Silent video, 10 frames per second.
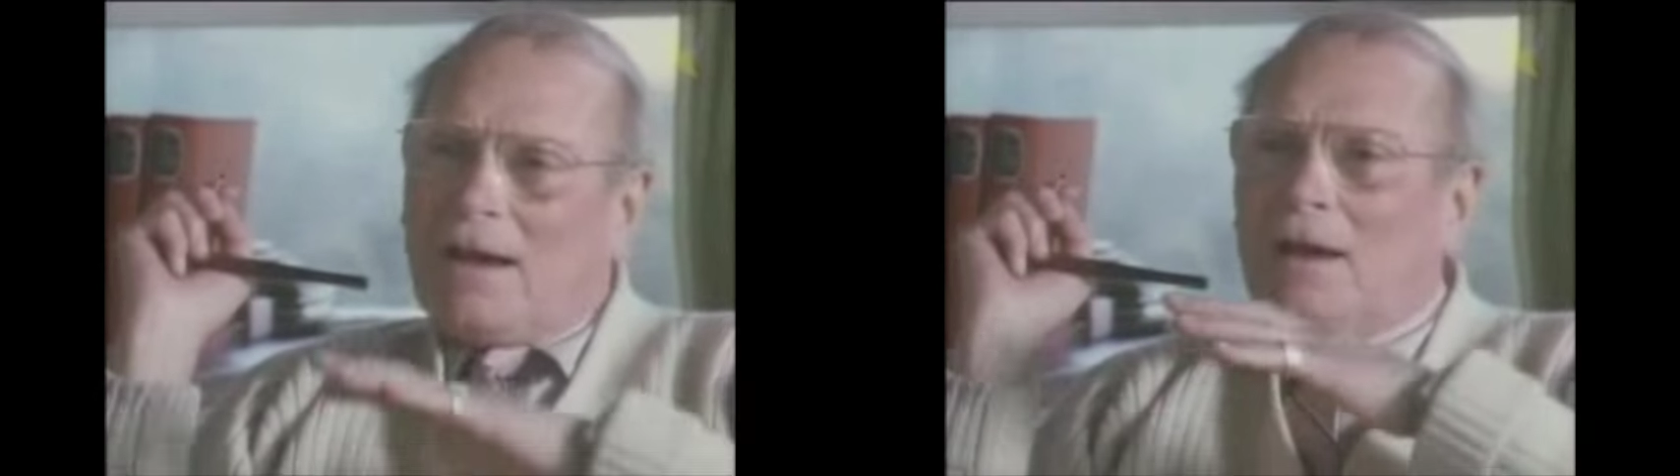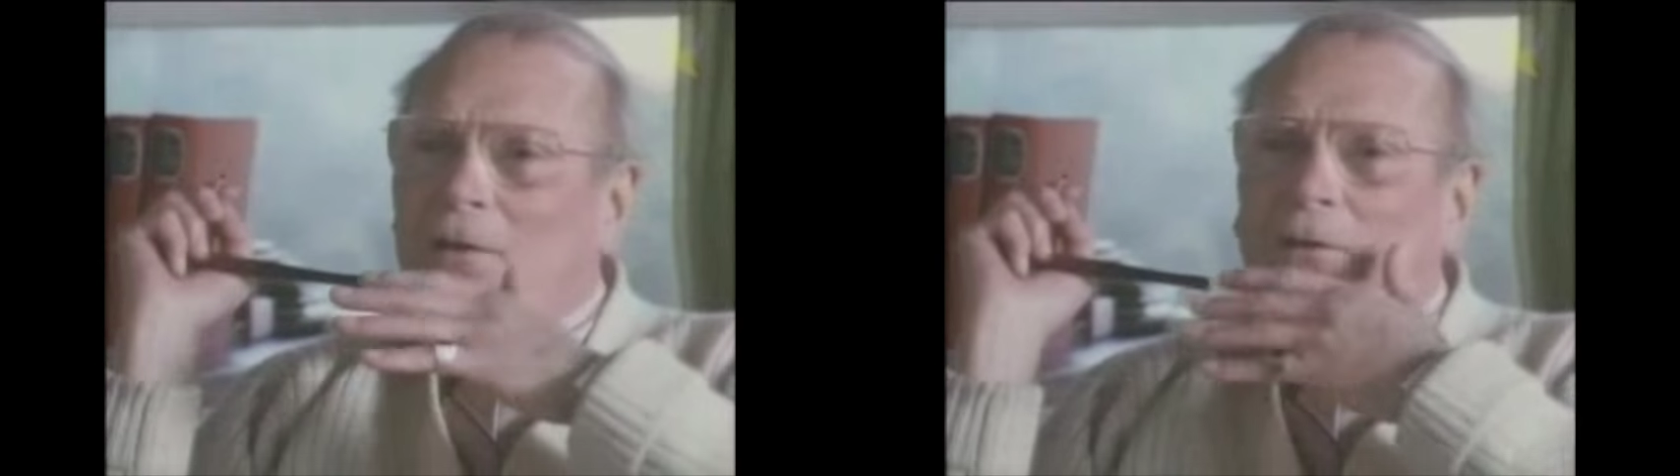
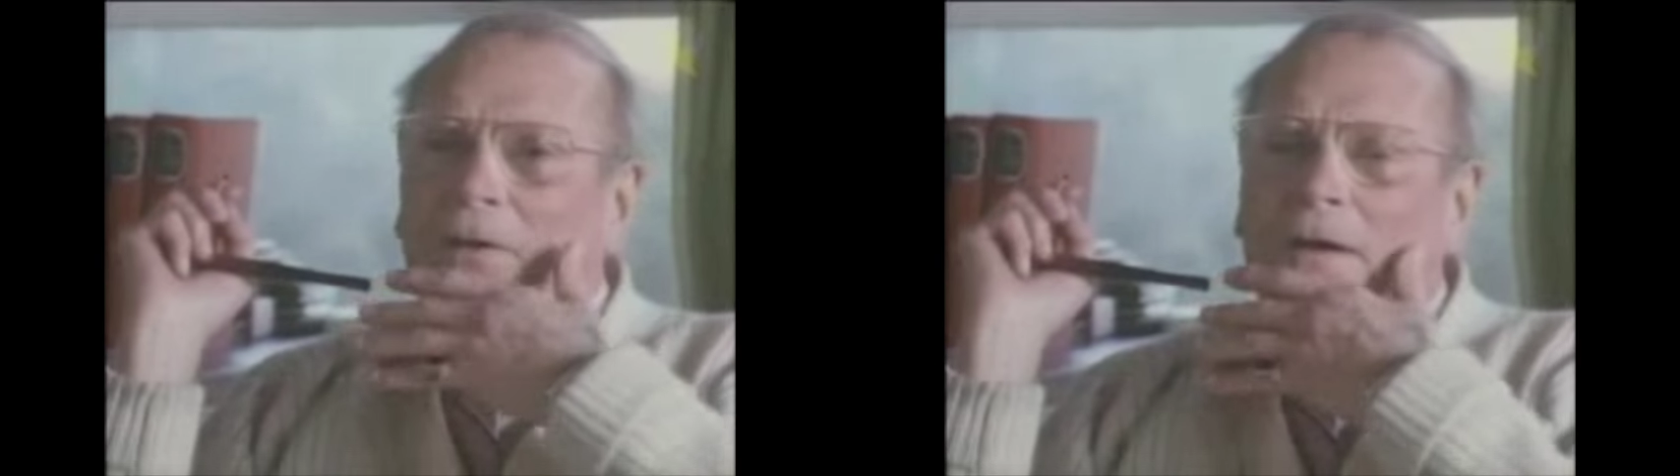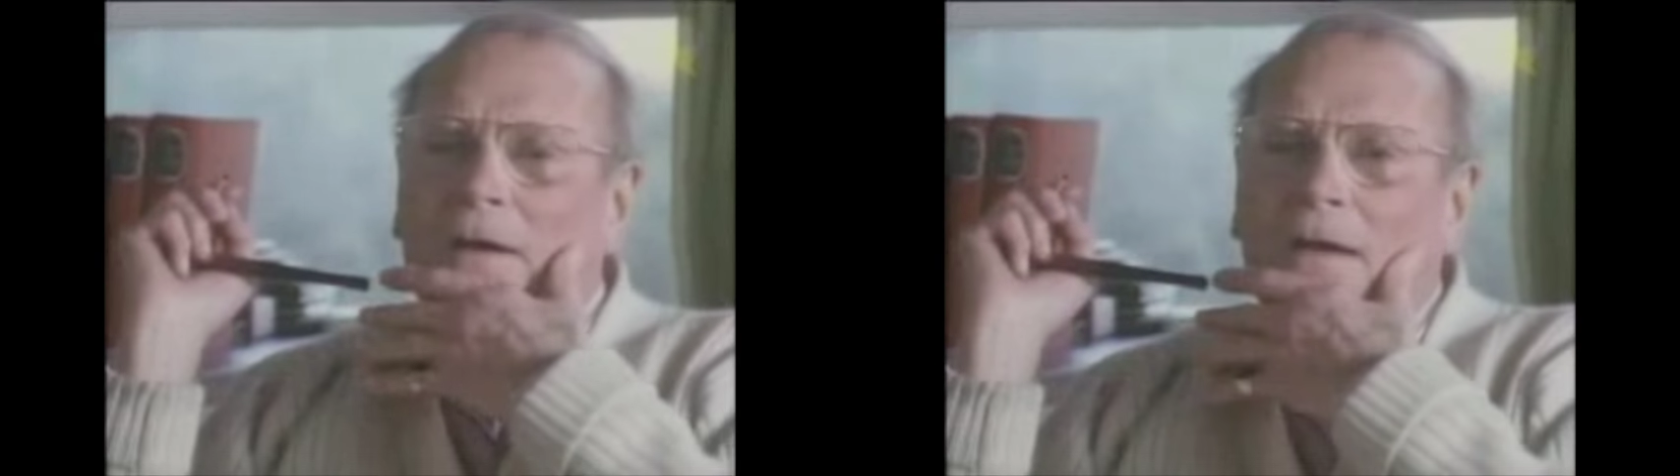
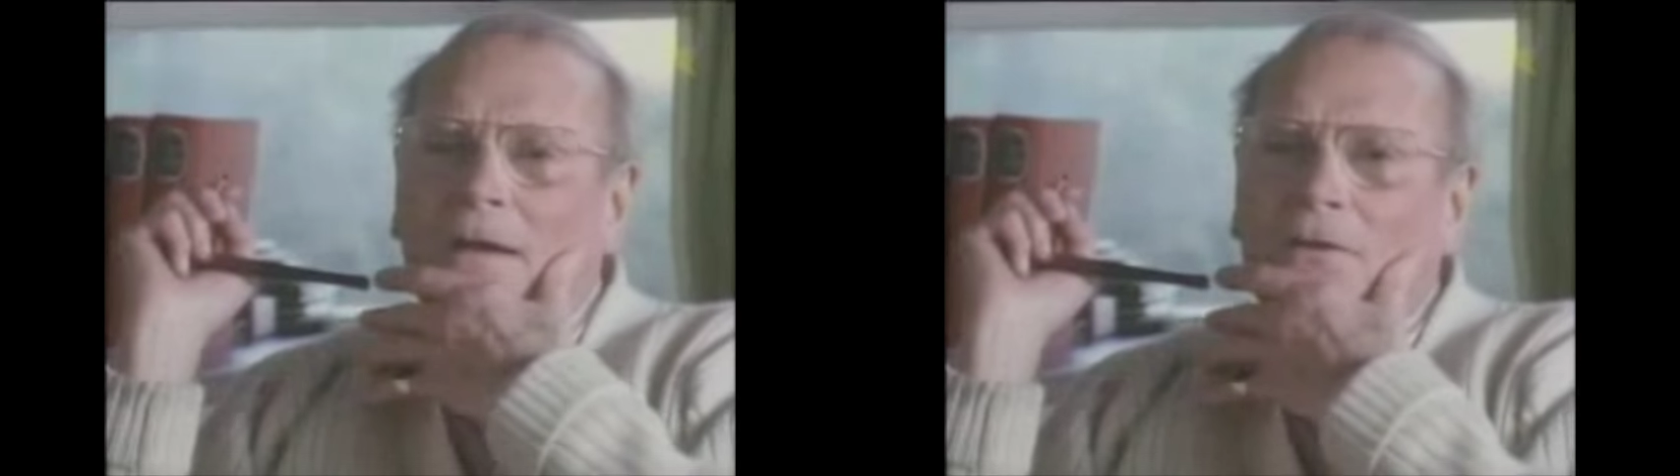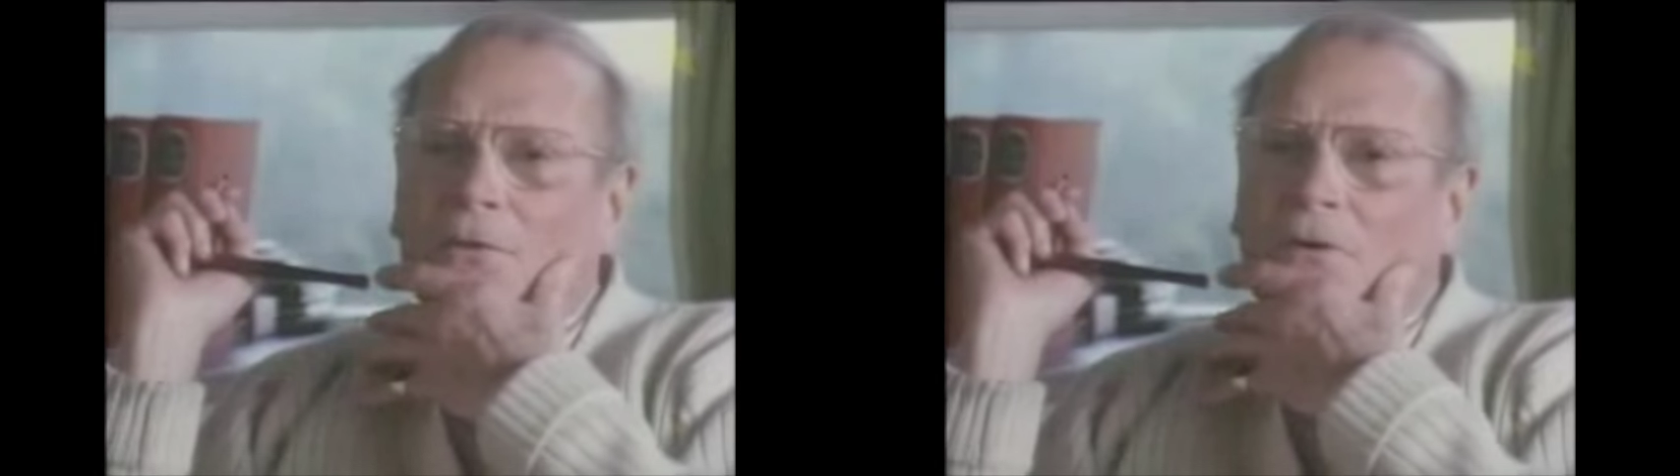And
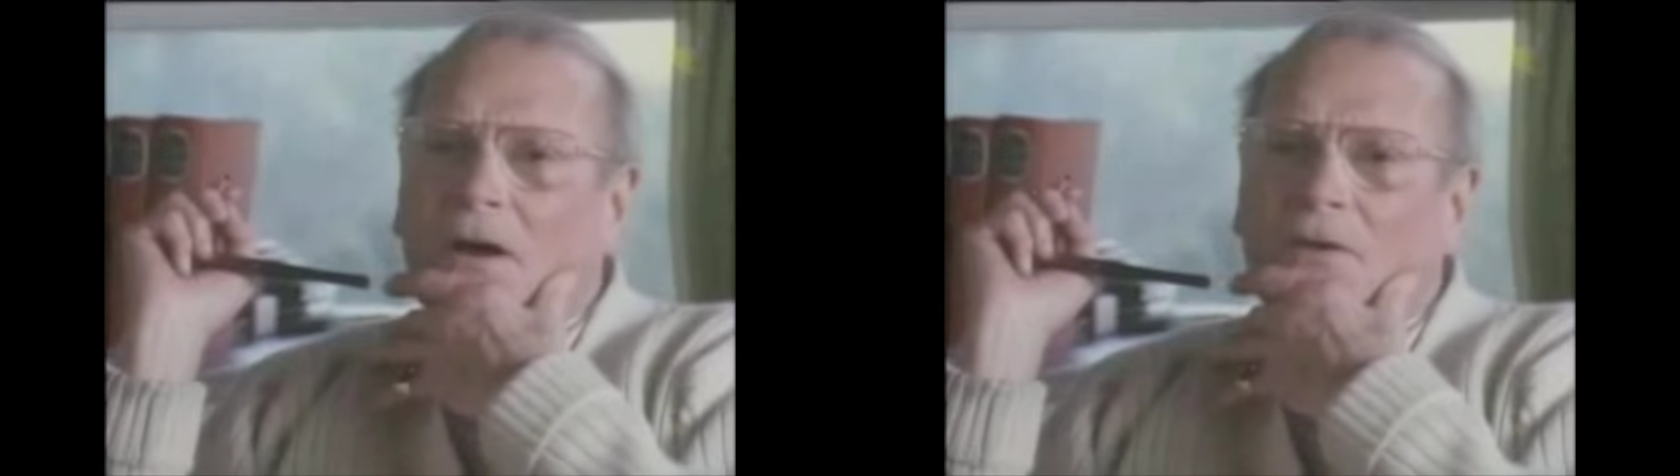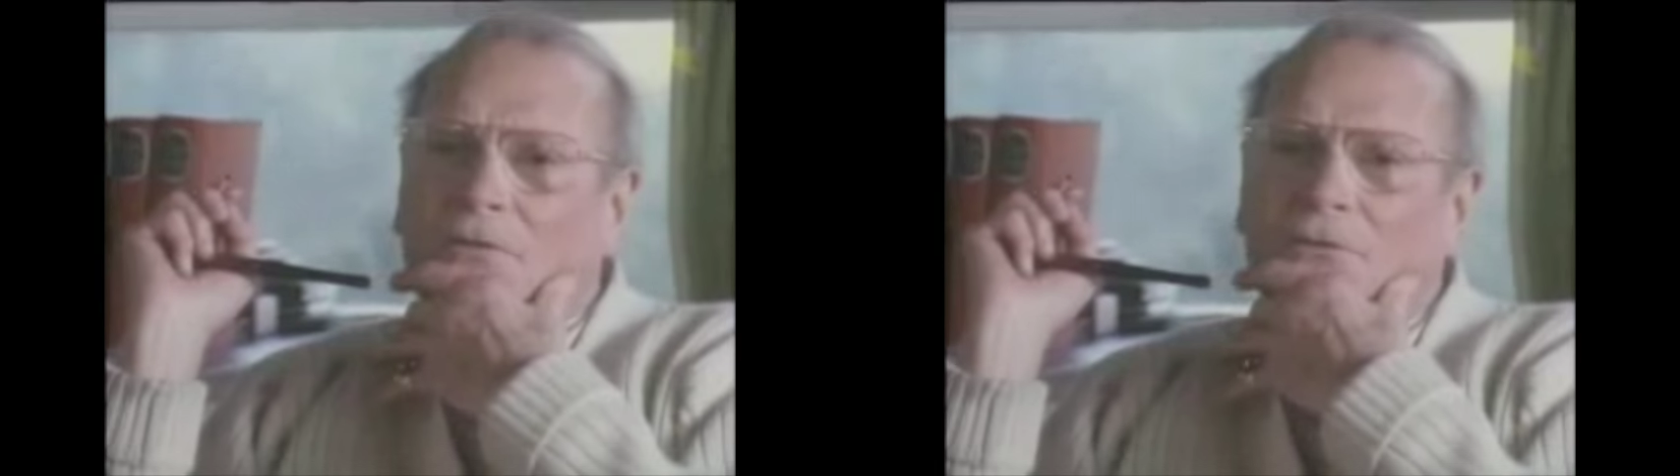you
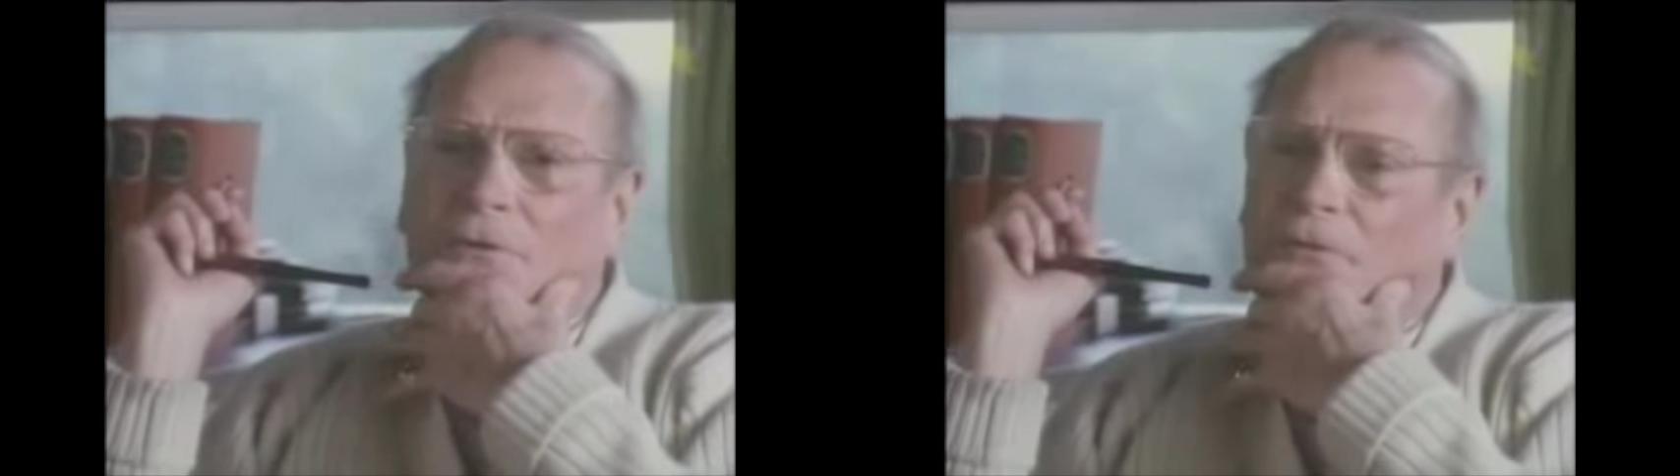can't